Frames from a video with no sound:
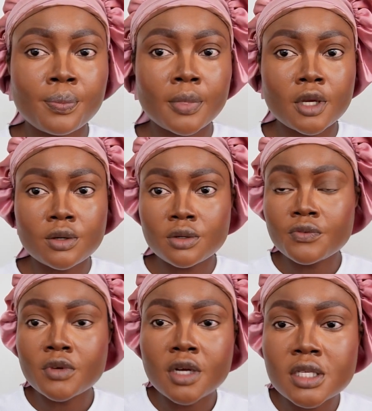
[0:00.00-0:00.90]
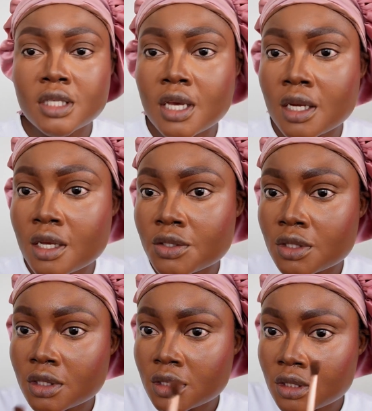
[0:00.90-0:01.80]
I don't know if you guys can
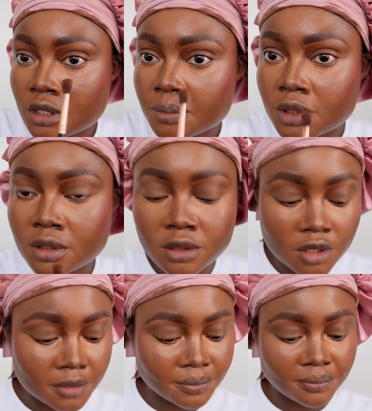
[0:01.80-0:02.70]
actually see, but yeah.